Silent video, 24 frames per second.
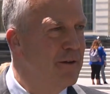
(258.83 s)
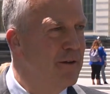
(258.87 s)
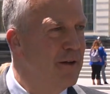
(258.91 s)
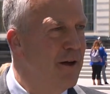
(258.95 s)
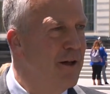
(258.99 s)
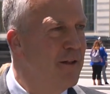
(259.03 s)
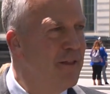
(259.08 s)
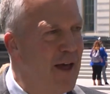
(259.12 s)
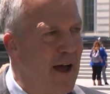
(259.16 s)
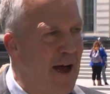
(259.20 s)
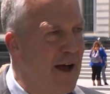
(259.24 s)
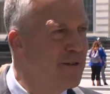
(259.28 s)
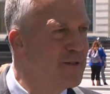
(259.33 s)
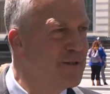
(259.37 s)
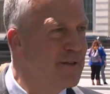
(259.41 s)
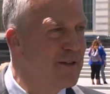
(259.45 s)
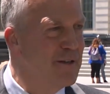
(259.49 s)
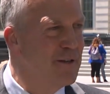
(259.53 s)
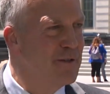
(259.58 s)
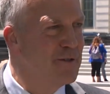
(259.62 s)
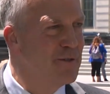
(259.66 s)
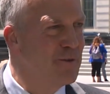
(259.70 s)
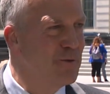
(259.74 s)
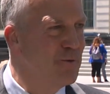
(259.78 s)

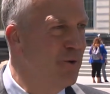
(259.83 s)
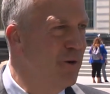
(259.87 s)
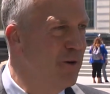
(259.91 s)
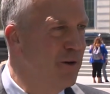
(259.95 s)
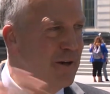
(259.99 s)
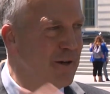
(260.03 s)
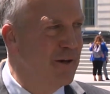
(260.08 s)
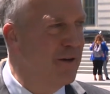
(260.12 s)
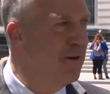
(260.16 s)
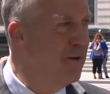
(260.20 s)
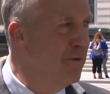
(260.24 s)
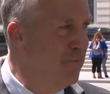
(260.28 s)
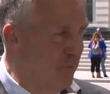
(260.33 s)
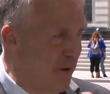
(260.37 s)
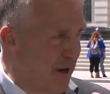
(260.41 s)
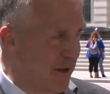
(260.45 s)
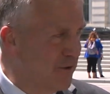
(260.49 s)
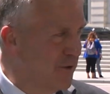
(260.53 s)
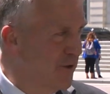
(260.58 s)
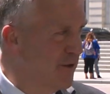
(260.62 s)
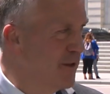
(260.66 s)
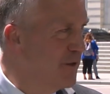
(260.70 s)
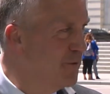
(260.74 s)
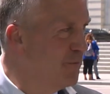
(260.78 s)
Alaskans who are here
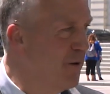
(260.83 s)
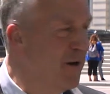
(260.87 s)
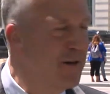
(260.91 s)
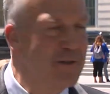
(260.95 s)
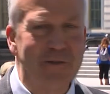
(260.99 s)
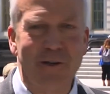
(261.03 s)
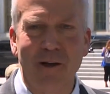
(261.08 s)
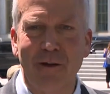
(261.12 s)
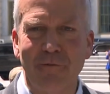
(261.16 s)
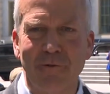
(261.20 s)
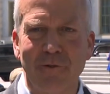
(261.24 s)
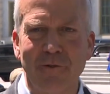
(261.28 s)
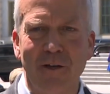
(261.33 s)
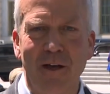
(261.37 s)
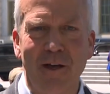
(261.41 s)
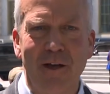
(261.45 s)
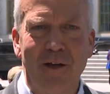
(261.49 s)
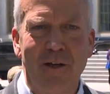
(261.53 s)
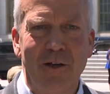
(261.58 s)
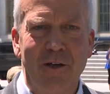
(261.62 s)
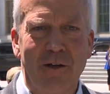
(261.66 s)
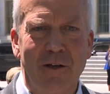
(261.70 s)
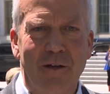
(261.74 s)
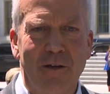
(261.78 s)
watching this press conference
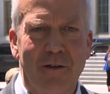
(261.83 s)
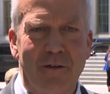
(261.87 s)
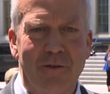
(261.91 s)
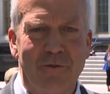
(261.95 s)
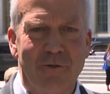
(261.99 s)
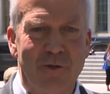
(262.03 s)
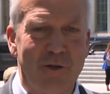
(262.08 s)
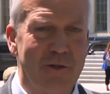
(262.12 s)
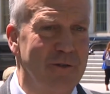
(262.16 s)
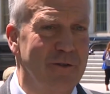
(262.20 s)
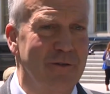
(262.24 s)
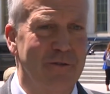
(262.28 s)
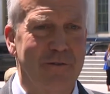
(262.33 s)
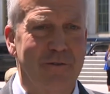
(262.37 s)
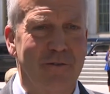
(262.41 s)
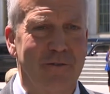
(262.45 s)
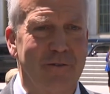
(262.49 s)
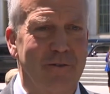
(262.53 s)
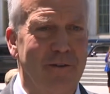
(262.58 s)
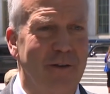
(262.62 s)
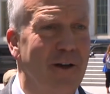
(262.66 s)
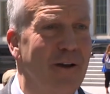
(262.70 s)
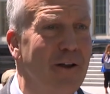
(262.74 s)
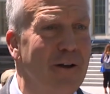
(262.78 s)
just
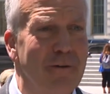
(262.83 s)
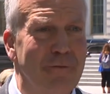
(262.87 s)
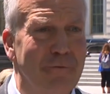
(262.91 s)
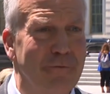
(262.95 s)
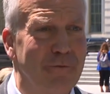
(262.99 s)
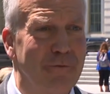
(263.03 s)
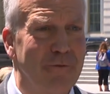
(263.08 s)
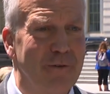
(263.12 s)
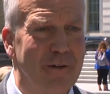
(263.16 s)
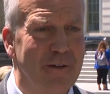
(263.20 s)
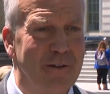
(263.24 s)
kind of